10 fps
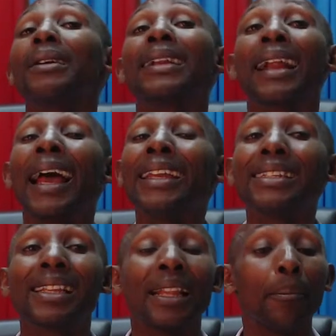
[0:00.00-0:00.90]

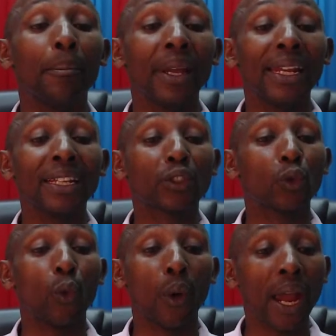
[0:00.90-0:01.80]
write the minutes
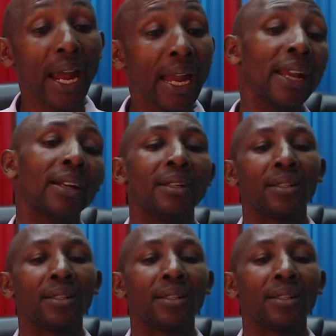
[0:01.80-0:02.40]
well,